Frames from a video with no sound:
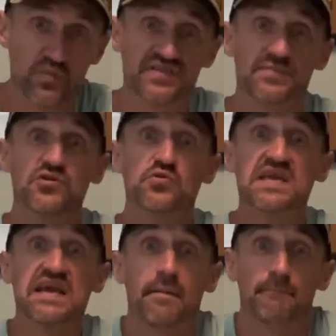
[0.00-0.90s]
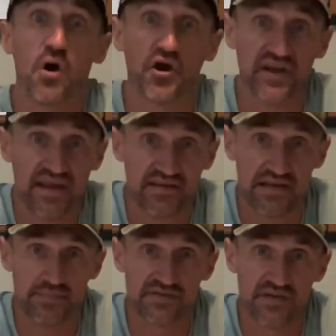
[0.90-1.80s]
with some unique marketing
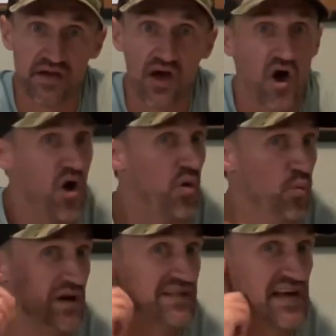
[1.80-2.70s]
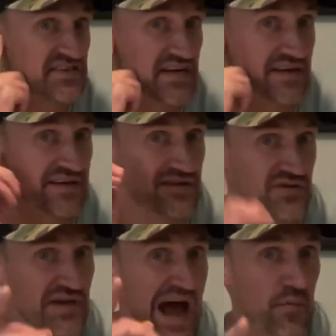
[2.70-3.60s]
tips. We listen,
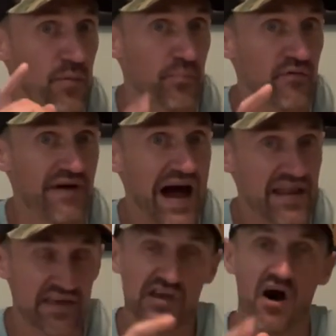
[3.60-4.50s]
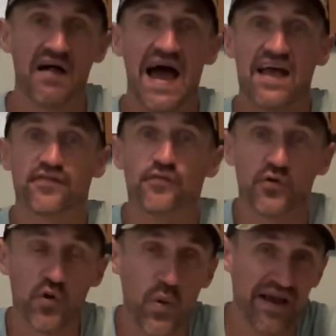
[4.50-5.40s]
so now we're providing. Y'all ask
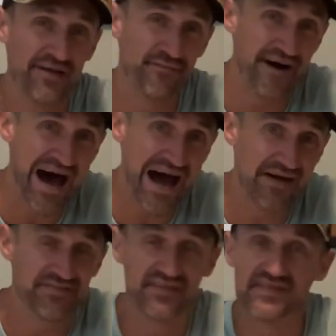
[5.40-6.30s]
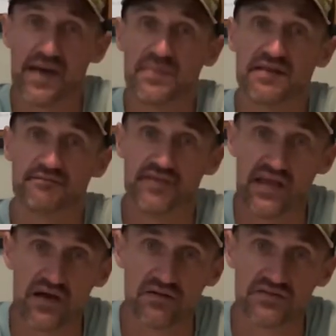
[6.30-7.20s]
for quick 5 to 10 minute
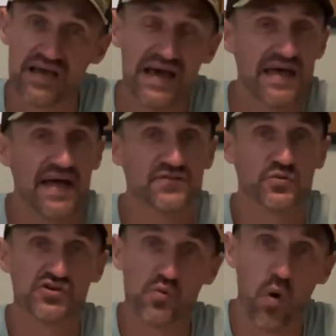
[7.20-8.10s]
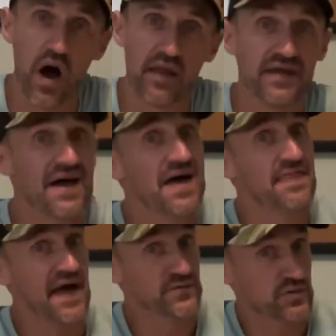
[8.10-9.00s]
videos. That's what you want.
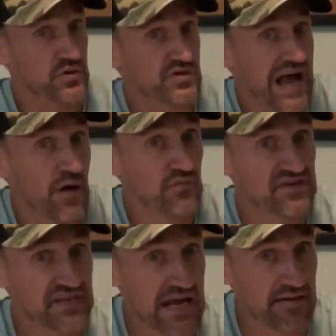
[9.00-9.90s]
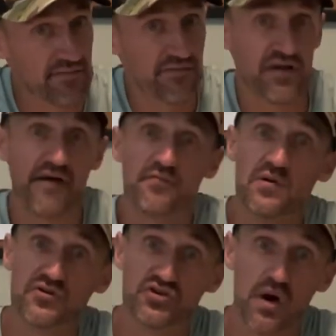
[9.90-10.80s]
That's what you shall receive. If you're not
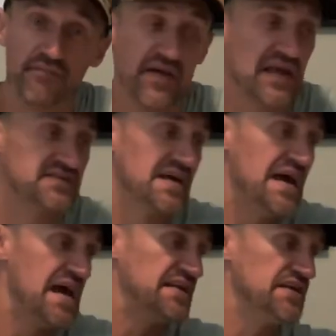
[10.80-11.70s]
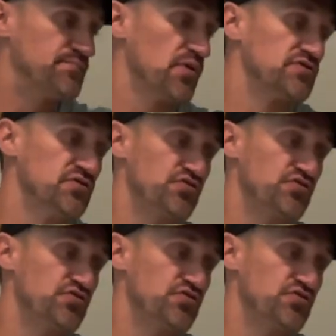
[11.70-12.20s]
familiar with Show Up Fitness, teach personal